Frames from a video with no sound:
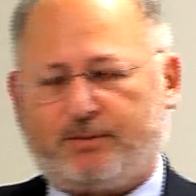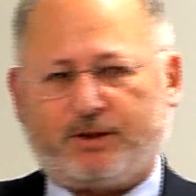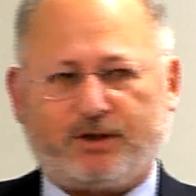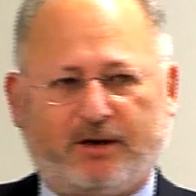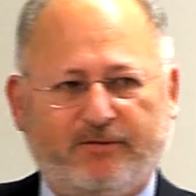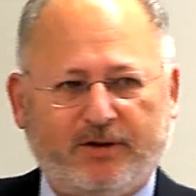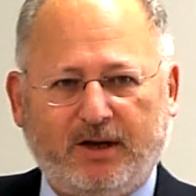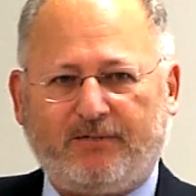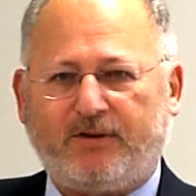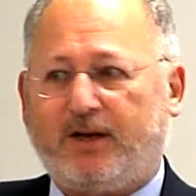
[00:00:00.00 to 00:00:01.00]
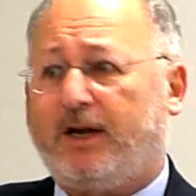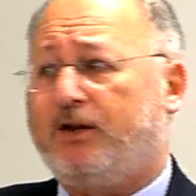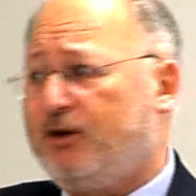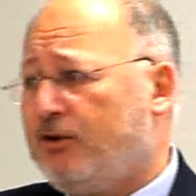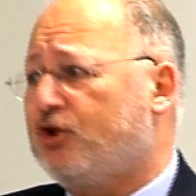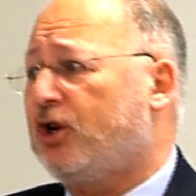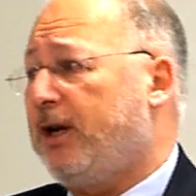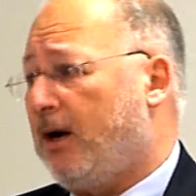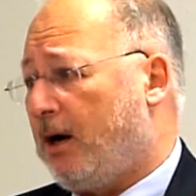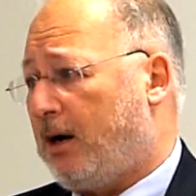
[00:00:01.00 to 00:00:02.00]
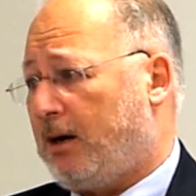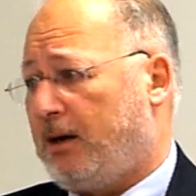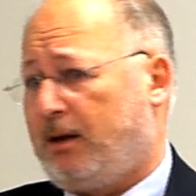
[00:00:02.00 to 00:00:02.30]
much tougher than the FDA and usually are.